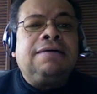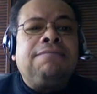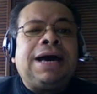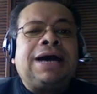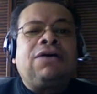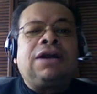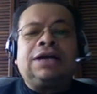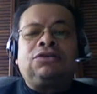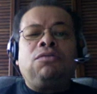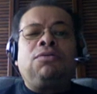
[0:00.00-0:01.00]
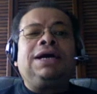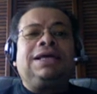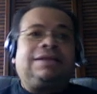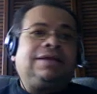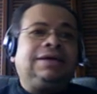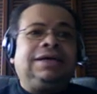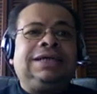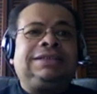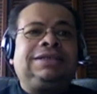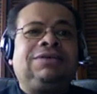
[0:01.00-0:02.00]
back on October 8th.
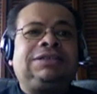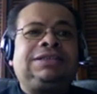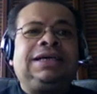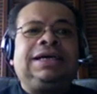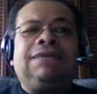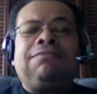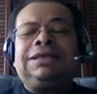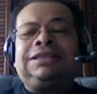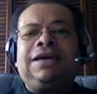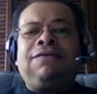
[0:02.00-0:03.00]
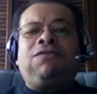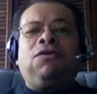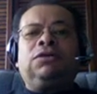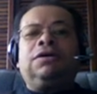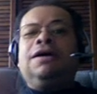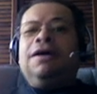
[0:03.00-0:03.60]
It's still sitting in my save folder